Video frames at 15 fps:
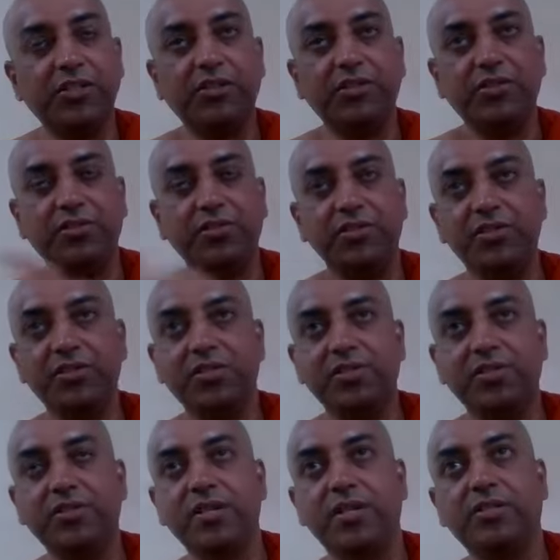This
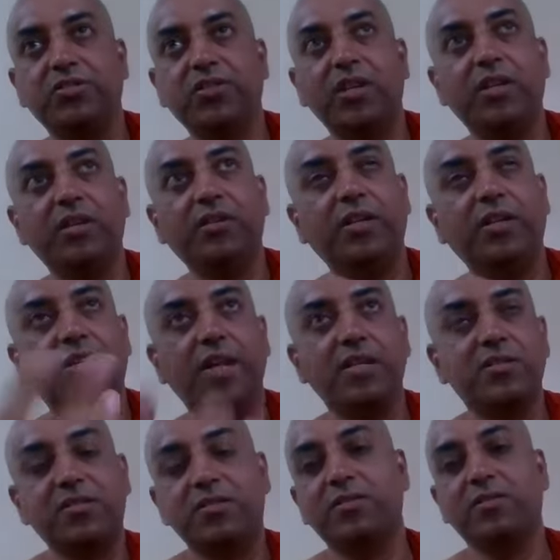is sun, it
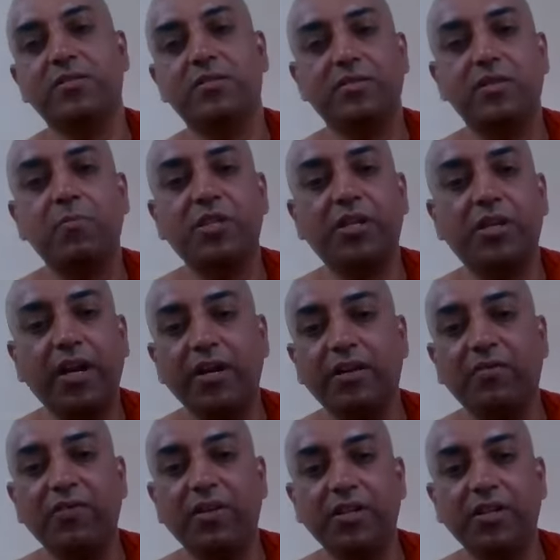has some other kind
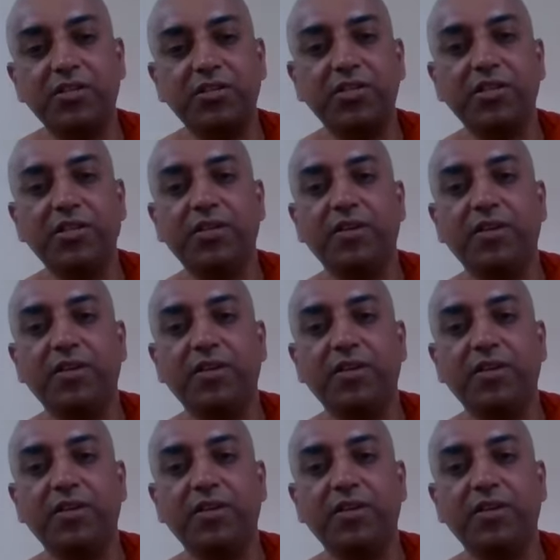of energy.